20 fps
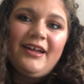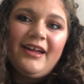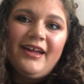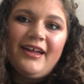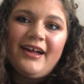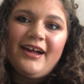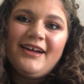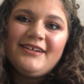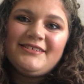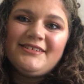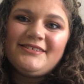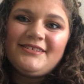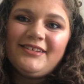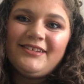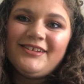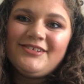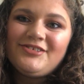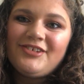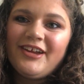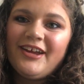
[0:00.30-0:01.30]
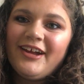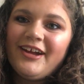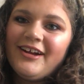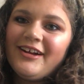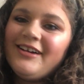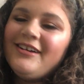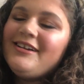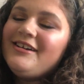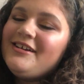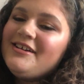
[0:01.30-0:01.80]
Hey guys, it's Alicia
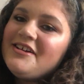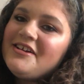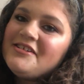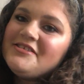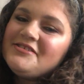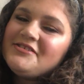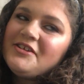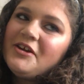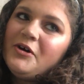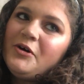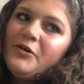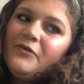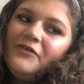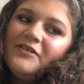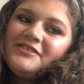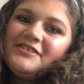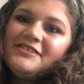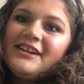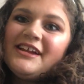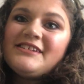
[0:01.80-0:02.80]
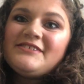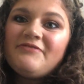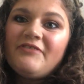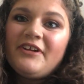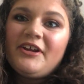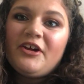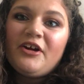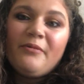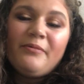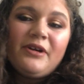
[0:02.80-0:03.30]
here. So for today's
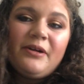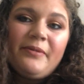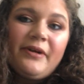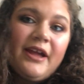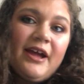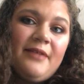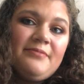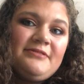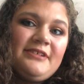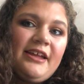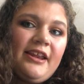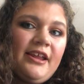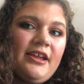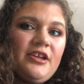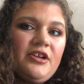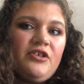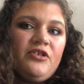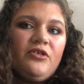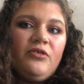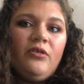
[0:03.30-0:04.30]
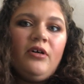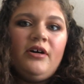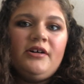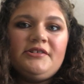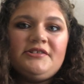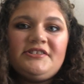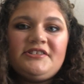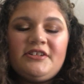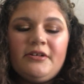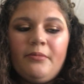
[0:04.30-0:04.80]
video, I'm going to be updating you
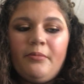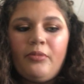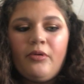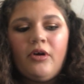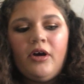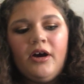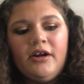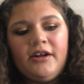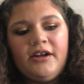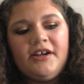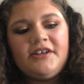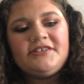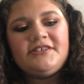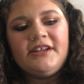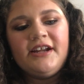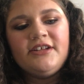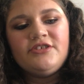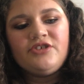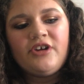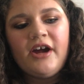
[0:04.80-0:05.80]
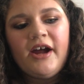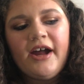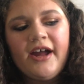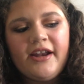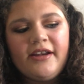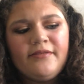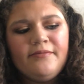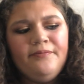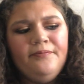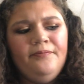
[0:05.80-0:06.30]
on some products that I
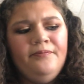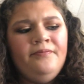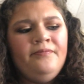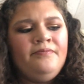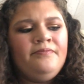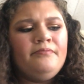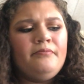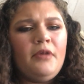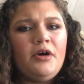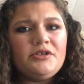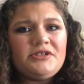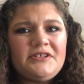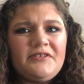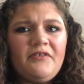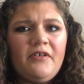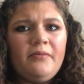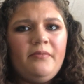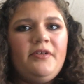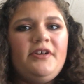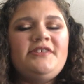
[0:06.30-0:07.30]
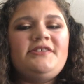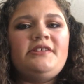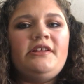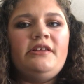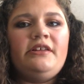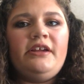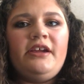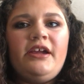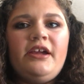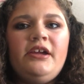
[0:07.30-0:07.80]
tried. Most of them
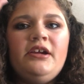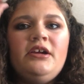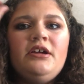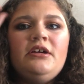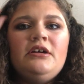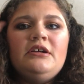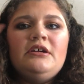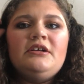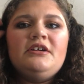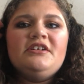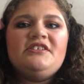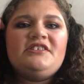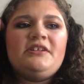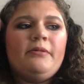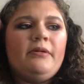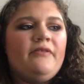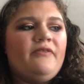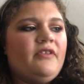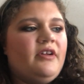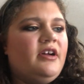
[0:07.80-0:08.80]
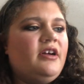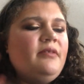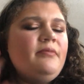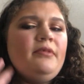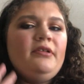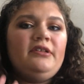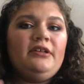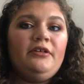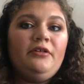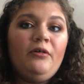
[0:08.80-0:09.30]
recently, some of
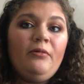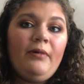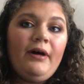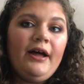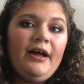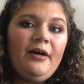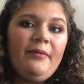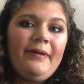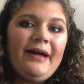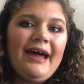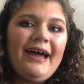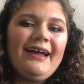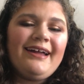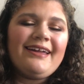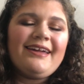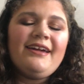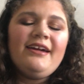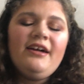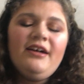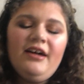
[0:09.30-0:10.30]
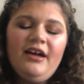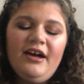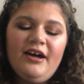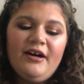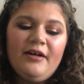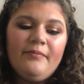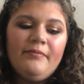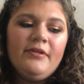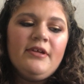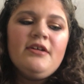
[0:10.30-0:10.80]
them a little while back,
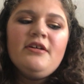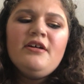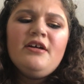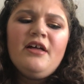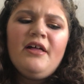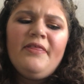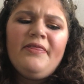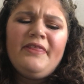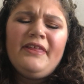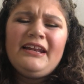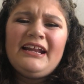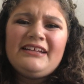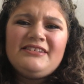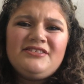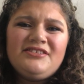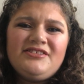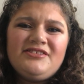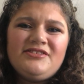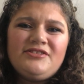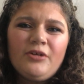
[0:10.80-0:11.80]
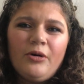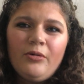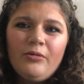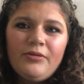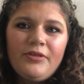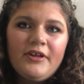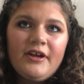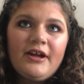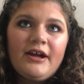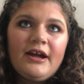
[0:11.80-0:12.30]
that I
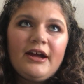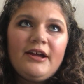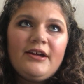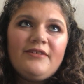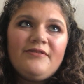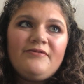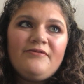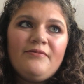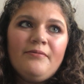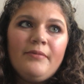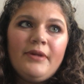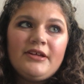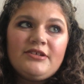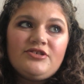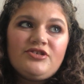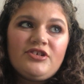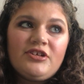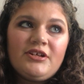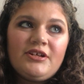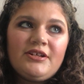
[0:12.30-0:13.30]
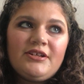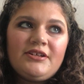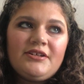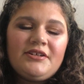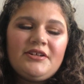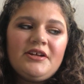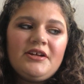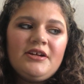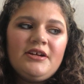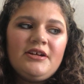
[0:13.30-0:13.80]
don't think I've
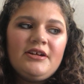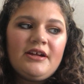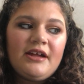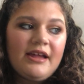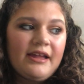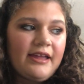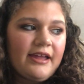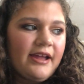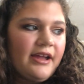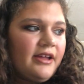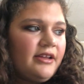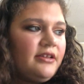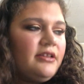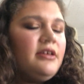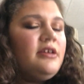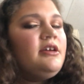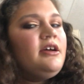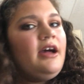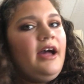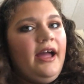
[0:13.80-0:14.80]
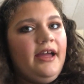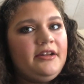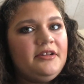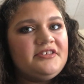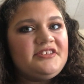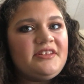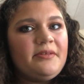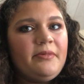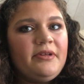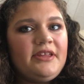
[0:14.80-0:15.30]
mentioned again. I
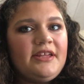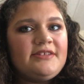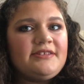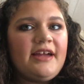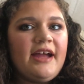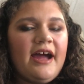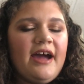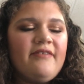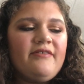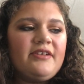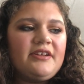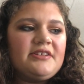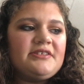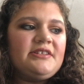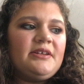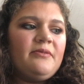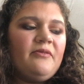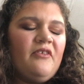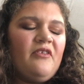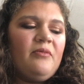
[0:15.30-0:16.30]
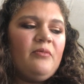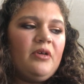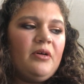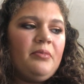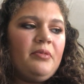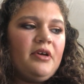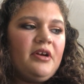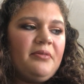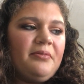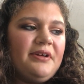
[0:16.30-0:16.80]
know some of these I haven't because some of them were
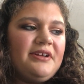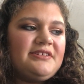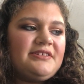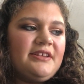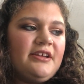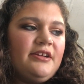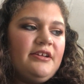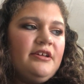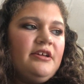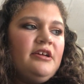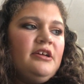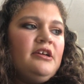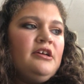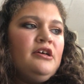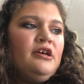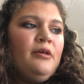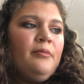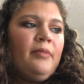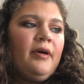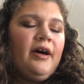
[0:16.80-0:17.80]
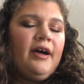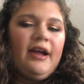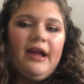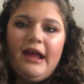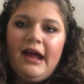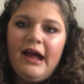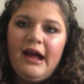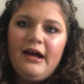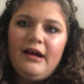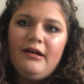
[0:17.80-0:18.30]
pretty recent, but
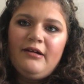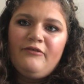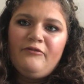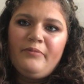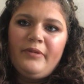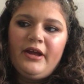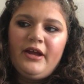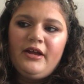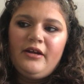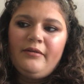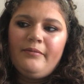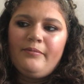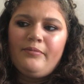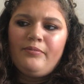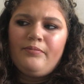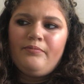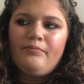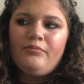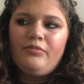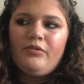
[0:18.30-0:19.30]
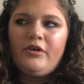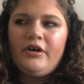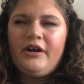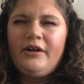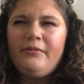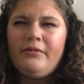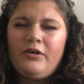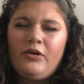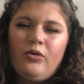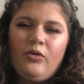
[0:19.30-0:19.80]
I have been
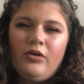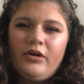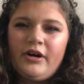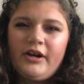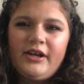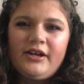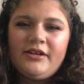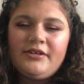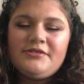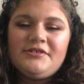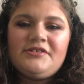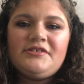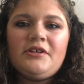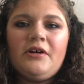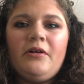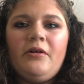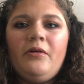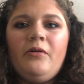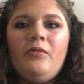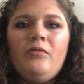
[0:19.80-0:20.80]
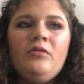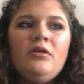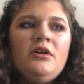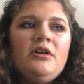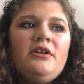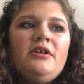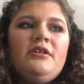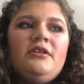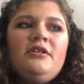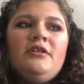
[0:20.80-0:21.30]
pre-recording, so
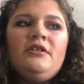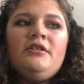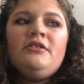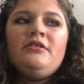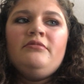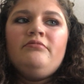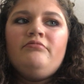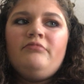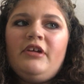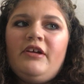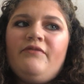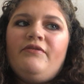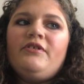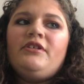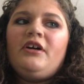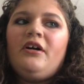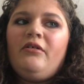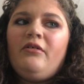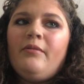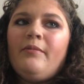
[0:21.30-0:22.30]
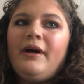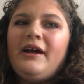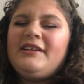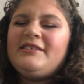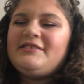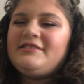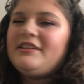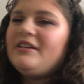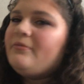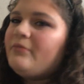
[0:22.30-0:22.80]
even though it
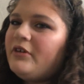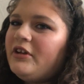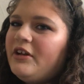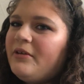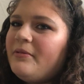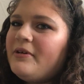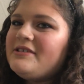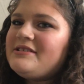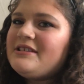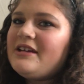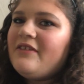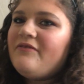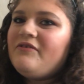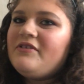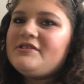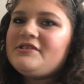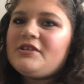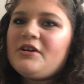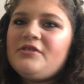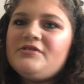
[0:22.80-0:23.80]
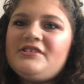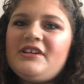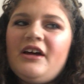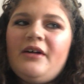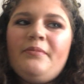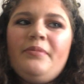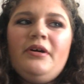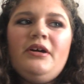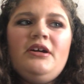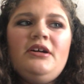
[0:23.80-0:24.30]
might seem really recent, if this goes
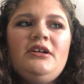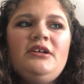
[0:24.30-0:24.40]
up